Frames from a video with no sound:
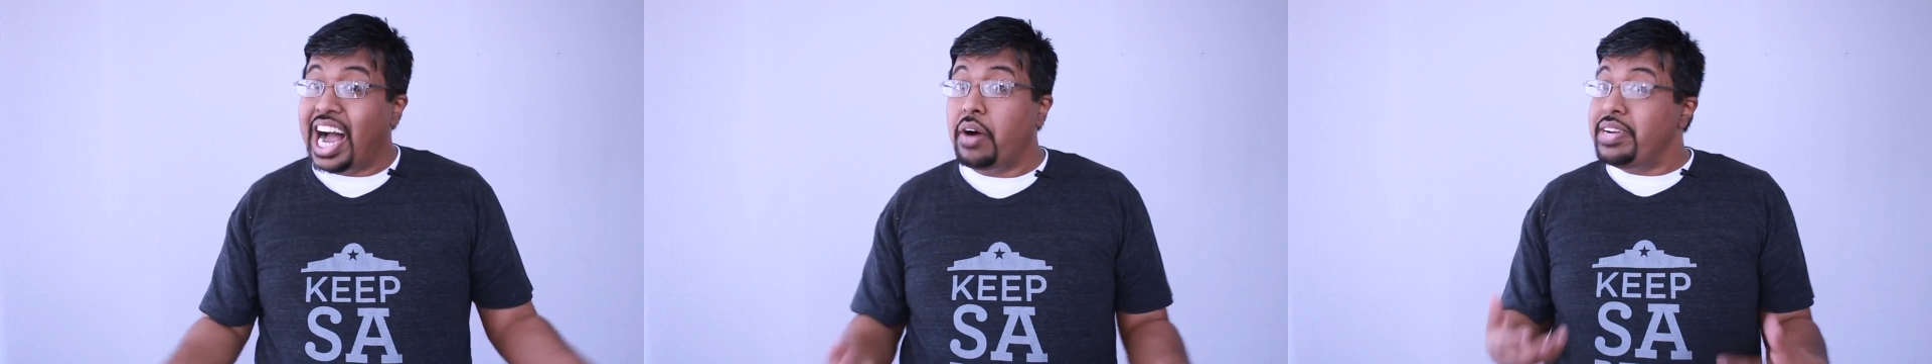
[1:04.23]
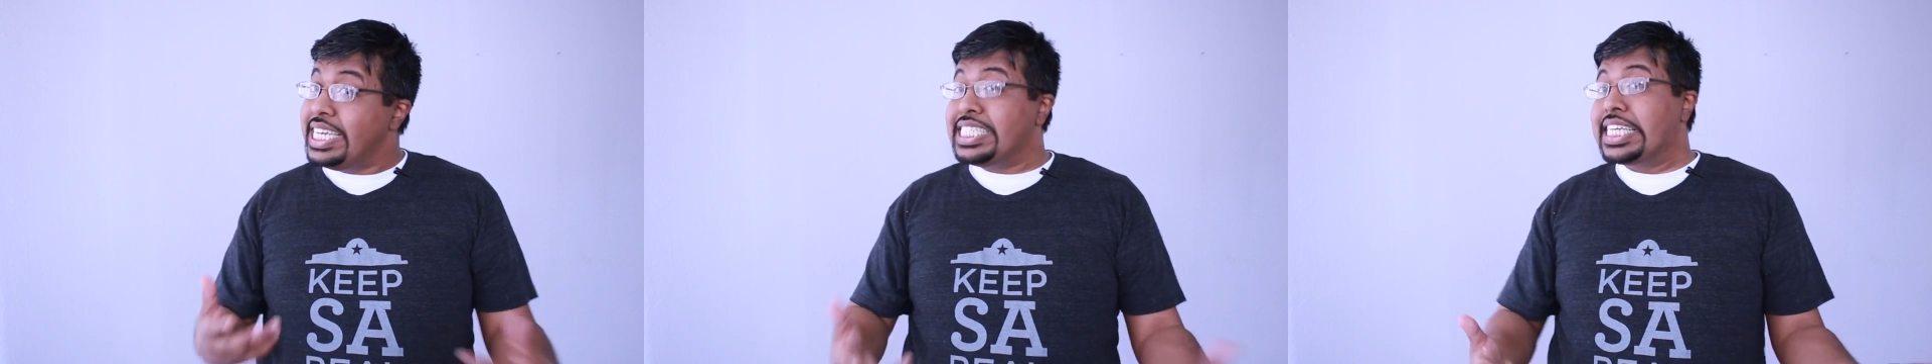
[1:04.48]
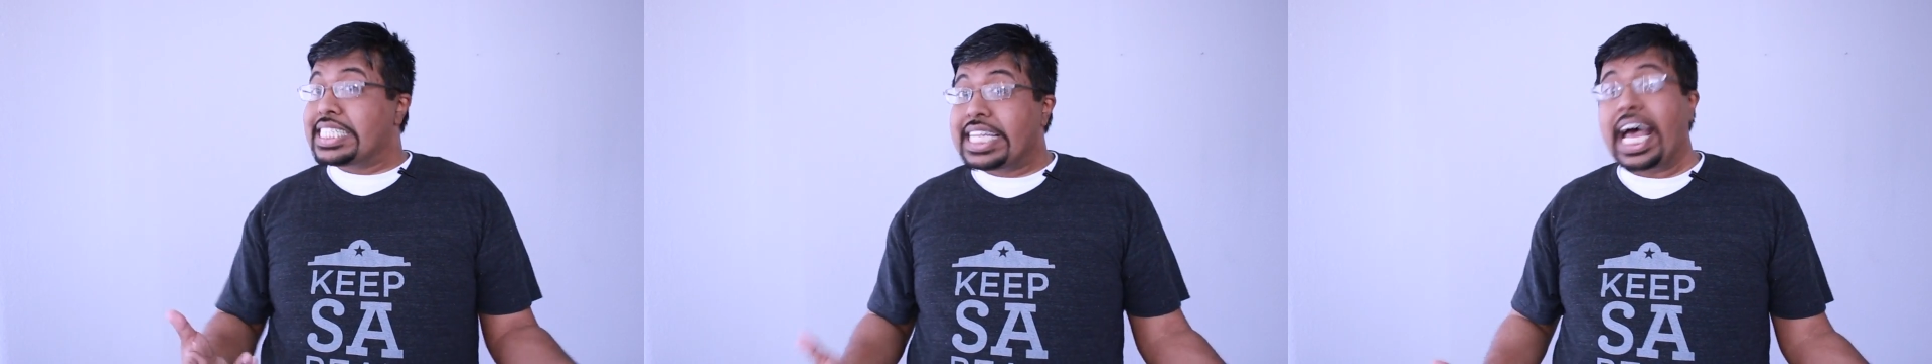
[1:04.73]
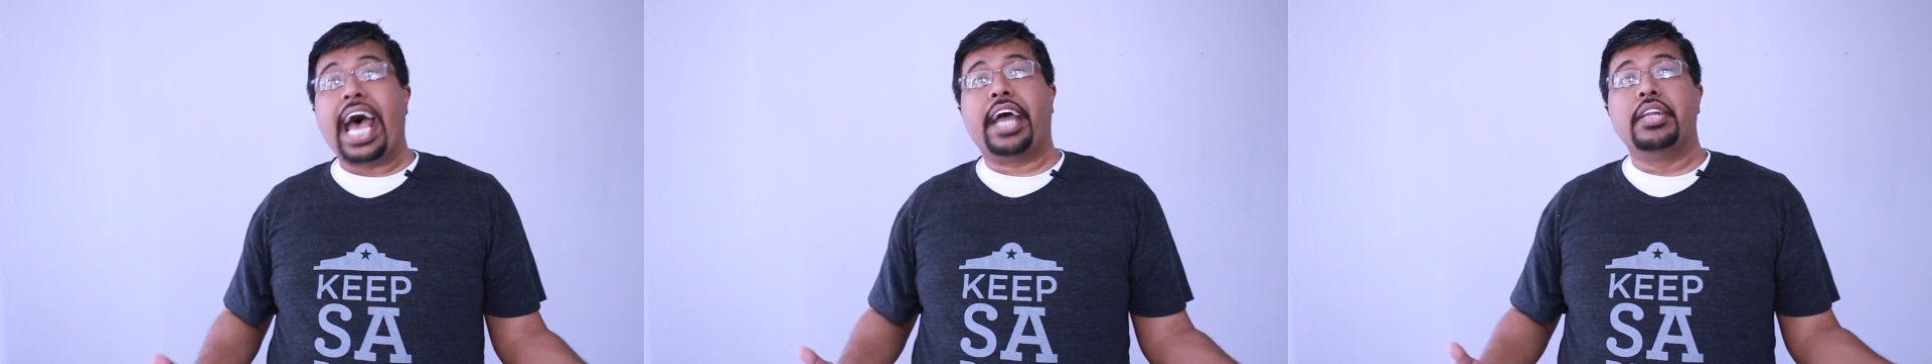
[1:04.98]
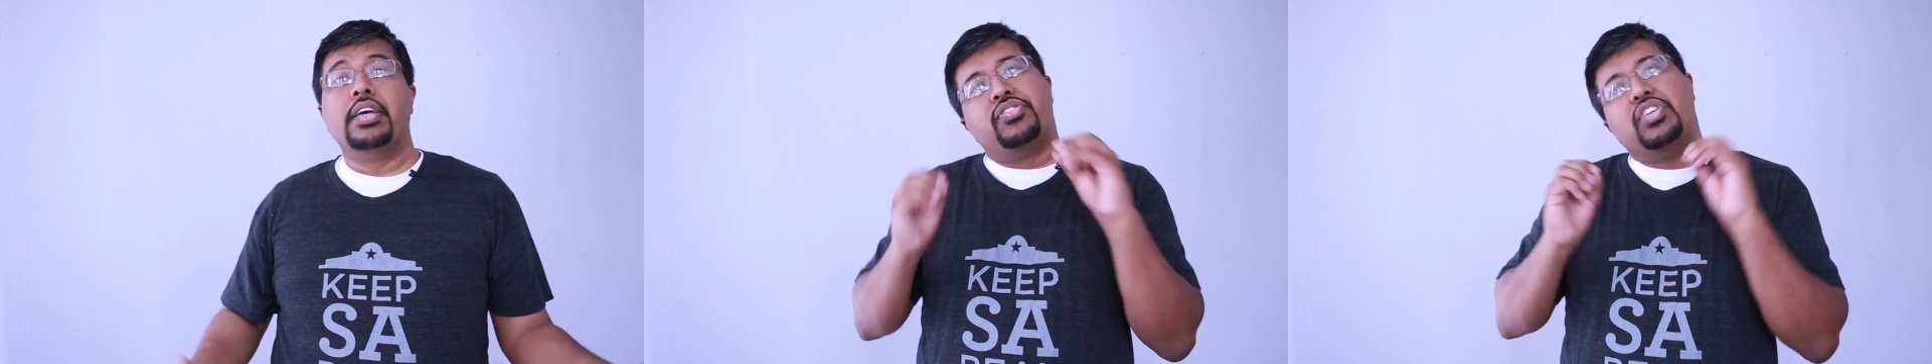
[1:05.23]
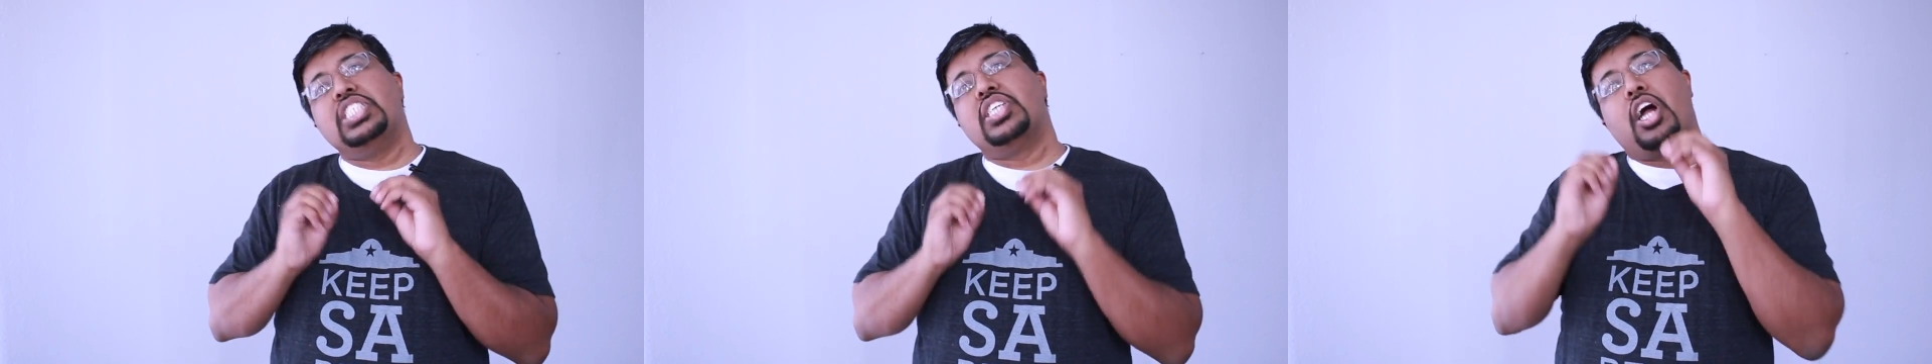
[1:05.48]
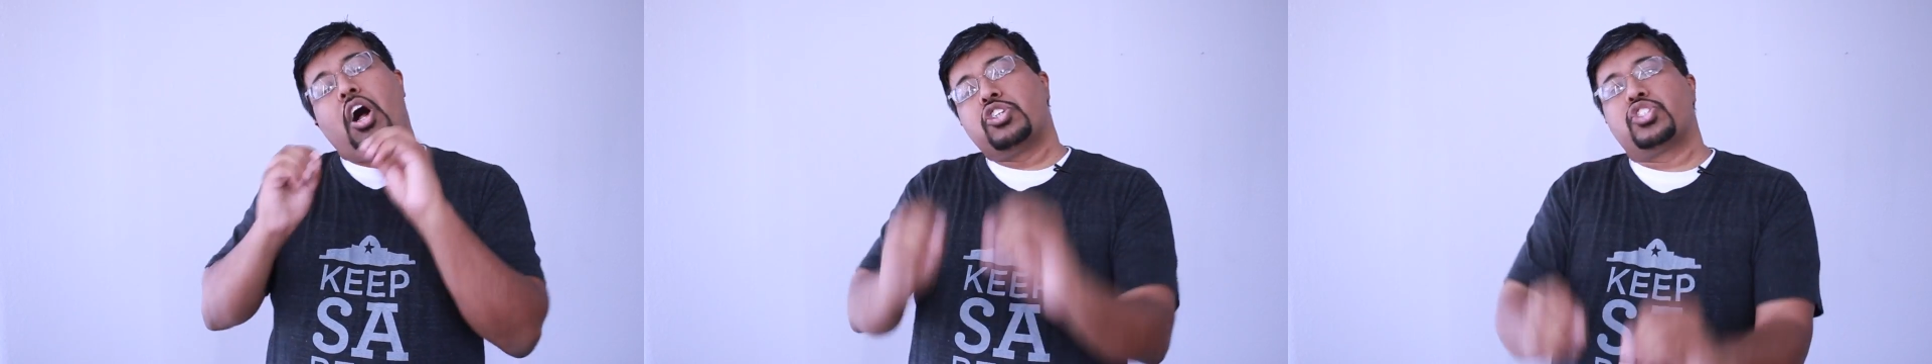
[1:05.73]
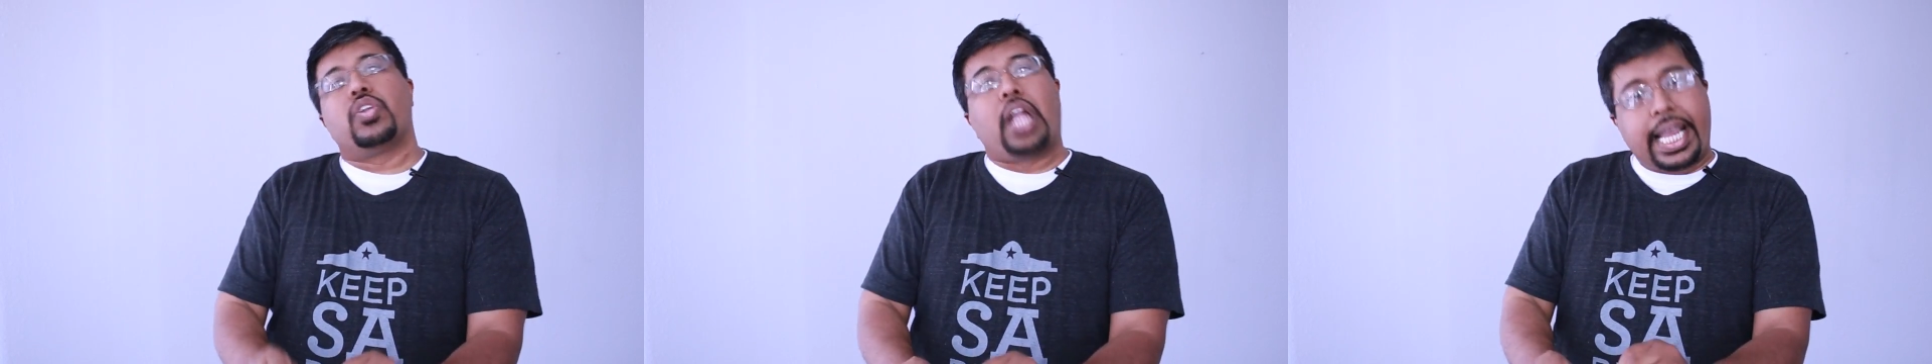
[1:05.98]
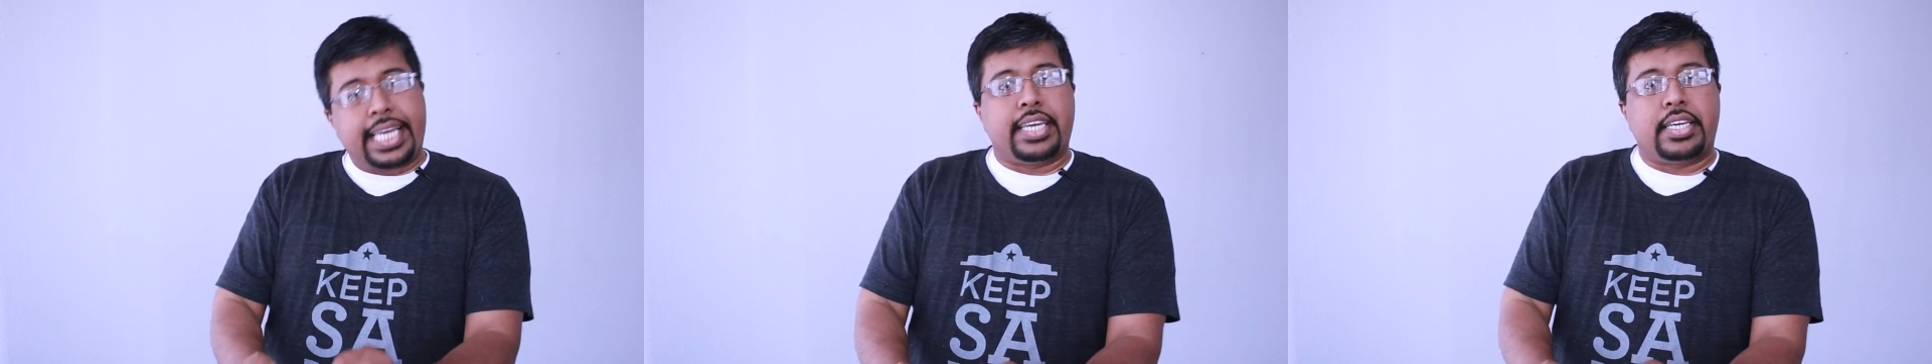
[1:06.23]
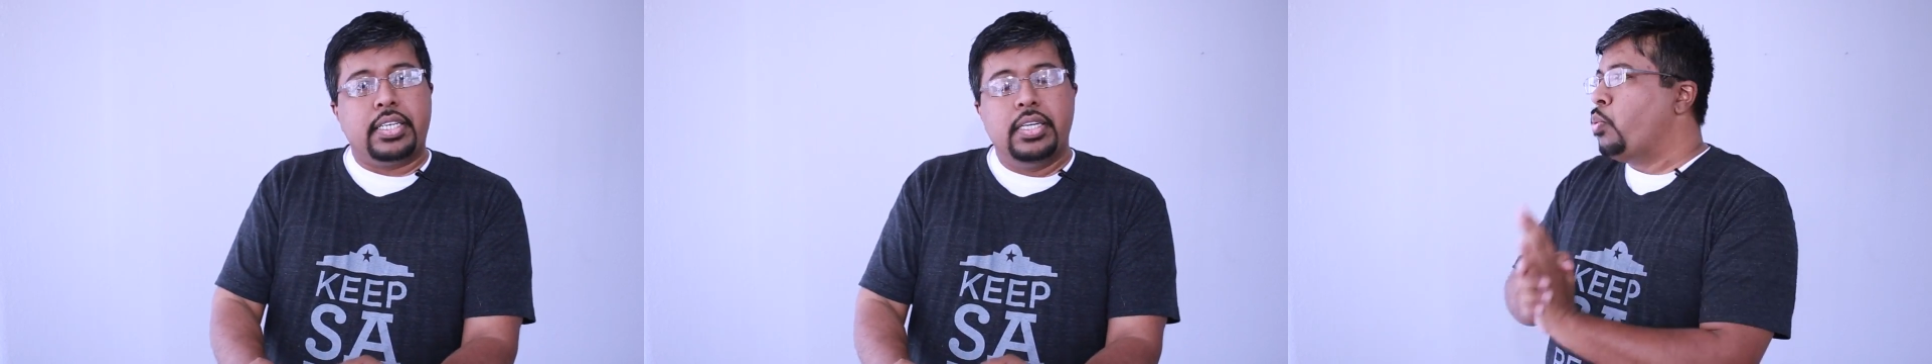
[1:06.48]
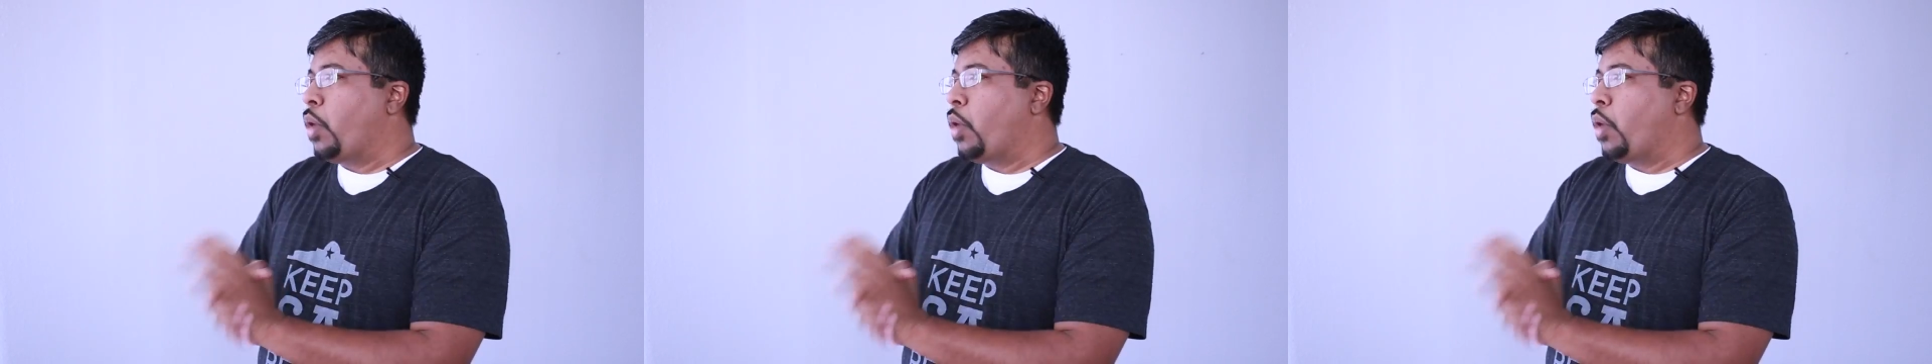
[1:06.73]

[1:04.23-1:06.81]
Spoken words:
How easy is that? The reason I also like it,